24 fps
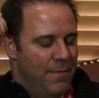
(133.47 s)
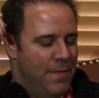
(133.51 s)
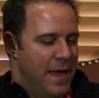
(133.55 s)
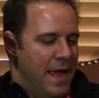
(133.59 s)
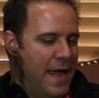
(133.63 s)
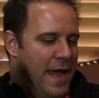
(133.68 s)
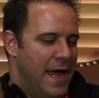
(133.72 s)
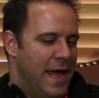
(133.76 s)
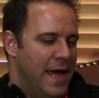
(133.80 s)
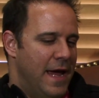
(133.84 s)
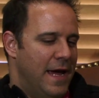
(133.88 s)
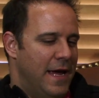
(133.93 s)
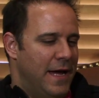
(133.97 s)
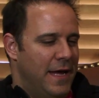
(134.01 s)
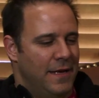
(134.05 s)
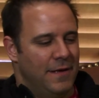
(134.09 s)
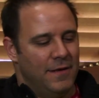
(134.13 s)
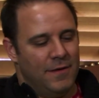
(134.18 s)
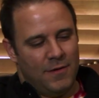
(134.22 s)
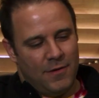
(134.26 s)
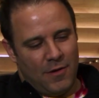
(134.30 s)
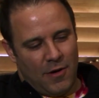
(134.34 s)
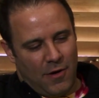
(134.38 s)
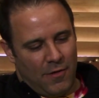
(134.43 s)

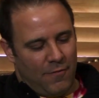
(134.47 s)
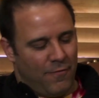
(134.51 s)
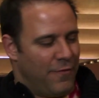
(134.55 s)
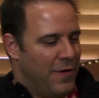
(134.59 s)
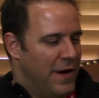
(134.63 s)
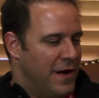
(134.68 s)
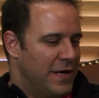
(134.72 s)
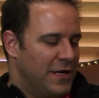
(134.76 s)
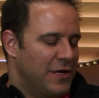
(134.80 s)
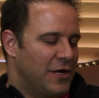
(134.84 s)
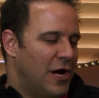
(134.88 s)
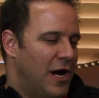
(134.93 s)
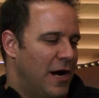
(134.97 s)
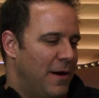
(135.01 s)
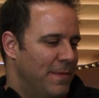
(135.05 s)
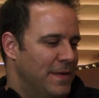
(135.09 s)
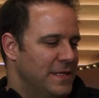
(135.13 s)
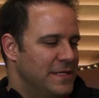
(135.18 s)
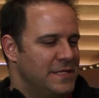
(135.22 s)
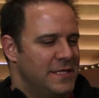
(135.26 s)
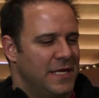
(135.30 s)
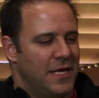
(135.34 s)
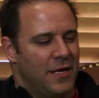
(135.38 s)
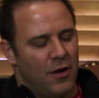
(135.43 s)
And our friend in
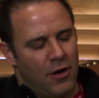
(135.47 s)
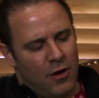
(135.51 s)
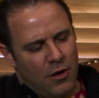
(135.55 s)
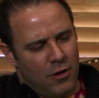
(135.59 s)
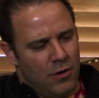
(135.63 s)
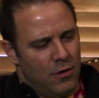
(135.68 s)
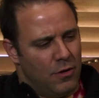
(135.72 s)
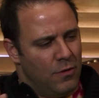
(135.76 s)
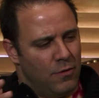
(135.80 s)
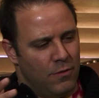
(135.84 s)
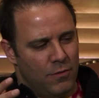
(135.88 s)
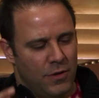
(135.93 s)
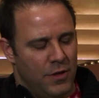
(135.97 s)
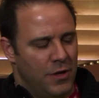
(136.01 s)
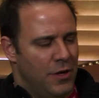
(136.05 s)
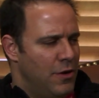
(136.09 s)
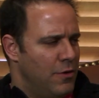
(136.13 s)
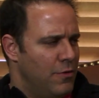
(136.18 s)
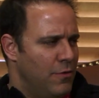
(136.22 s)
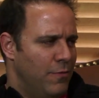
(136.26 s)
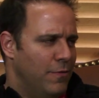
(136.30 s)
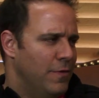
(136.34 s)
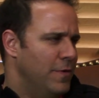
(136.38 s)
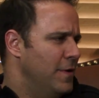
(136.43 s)
common said, "Oh,
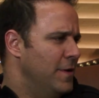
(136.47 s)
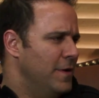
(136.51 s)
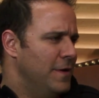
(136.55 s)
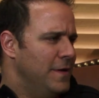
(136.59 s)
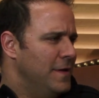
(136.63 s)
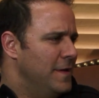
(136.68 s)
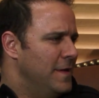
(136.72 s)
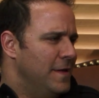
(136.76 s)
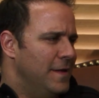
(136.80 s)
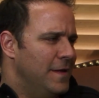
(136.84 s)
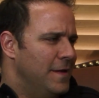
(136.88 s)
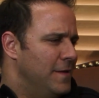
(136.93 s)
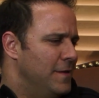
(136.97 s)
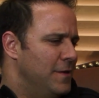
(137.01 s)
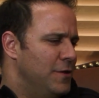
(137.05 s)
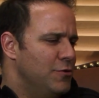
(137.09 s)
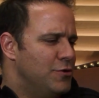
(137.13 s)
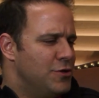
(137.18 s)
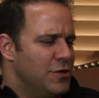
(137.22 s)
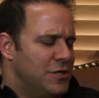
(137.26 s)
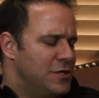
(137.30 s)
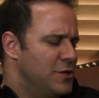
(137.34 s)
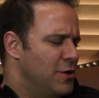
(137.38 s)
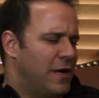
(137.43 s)
you
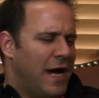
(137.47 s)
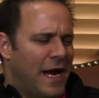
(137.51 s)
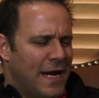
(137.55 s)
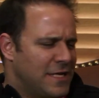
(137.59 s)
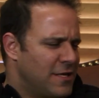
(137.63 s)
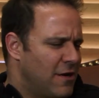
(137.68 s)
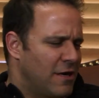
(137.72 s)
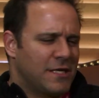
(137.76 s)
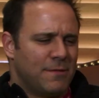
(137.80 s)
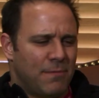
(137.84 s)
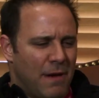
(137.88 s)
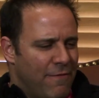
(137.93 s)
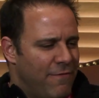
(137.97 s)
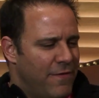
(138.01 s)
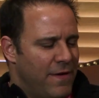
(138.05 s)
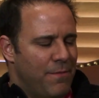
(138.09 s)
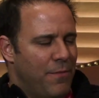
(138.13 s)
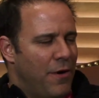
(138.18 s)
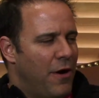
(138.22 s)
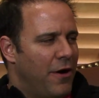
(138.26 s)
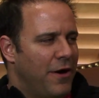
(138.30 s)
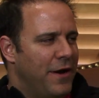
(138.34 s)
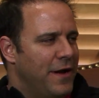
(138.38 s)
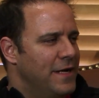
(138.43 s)
got to talk to my friend
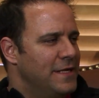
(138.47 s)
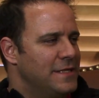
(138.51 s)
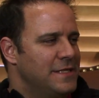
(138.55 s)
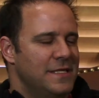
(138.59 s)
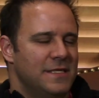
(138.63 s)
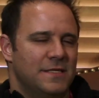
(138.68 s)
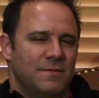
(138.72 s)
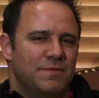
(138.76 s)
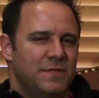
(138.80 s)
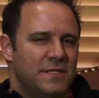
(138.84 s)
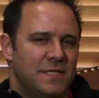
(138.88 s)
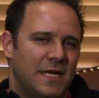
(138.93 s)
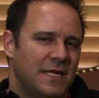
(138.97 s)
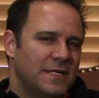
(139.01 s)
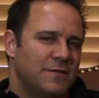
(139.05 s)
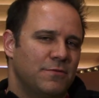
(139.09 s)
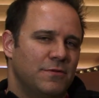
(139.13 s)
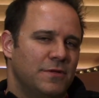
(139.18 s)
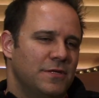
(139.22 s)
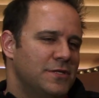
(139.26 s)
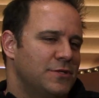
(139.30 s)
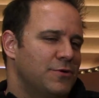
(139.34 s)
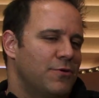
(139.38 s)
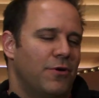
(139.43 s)
Marius. He's obsessed
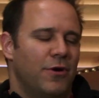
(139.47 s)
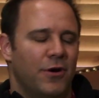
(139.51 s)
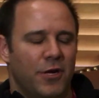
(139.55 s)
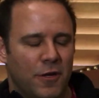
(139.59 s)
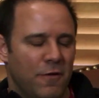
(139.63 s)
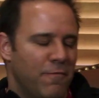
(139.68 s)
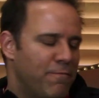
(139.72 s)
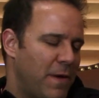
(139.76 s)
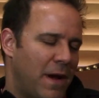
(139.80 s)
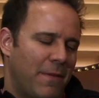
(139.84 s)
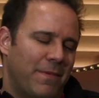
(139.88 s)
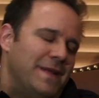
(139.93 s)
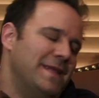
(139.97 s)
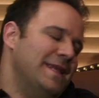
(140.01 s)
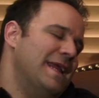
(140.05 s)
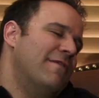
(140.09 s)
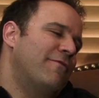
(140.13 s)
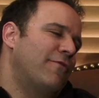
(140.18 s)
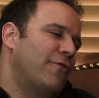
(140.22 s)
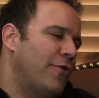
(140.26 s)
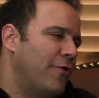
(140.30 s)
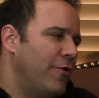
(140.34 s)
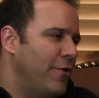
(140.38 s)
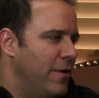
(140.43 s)
with this story. You've probably
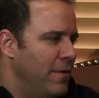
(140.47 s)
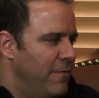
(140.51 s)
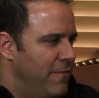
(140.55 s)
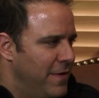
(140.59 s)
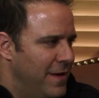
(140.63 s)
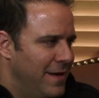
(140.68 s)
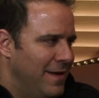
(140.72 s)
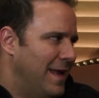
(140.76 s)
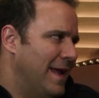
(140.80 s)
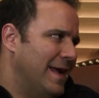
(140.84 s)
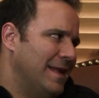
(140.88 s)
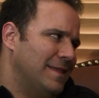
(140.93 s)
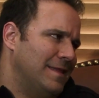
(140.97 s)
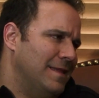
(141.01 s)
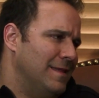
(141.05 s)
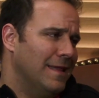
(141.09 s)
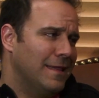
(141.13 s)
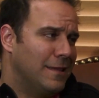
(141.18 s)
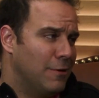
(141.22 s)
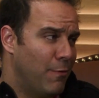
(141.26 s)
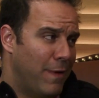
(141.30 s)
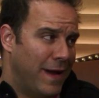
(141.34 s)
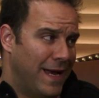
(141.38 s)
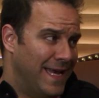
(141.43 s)
never heard of it, like the
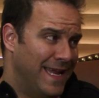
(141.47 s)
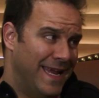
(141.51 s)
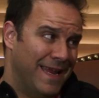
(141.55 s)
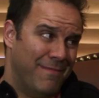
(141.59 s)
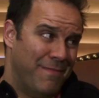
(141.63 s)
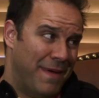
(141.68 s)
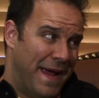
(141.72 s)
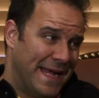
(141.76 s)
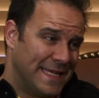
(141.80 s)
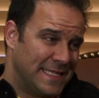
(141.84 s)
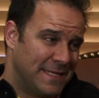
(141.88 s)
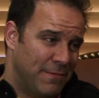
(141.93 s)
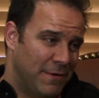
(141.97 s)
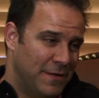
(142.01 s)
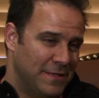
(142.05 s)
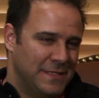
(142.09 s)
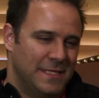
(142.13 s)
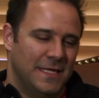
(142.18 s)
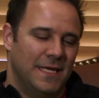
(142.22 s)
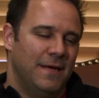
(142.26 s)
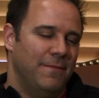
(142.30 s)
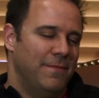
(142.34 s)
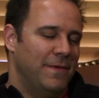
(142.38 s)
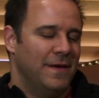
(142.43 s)
Lithuanian basketball
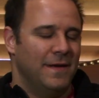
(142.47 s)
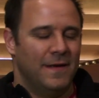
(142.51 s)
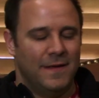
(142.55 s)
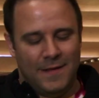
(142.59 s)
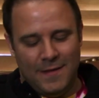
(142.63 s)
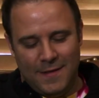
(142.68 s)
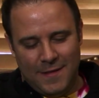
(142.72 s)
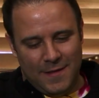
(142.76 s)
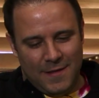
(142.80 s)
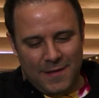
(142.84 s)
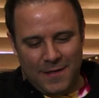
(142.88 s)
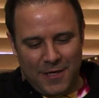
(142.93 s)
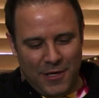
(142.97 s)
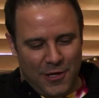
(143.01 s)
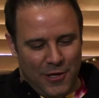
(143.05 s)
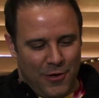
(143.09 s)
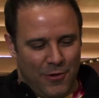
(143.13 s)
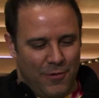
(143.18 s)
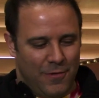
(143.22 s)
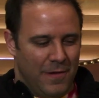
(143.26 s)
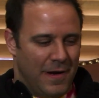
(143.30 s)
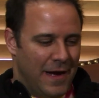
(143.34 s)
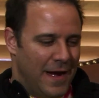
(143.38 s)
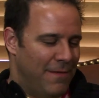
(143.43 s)
team." And
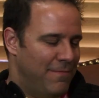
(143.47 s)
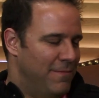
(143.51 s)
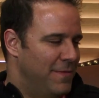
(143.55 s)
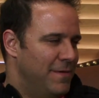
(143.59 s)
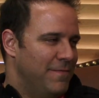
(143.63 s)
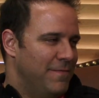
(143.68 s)
I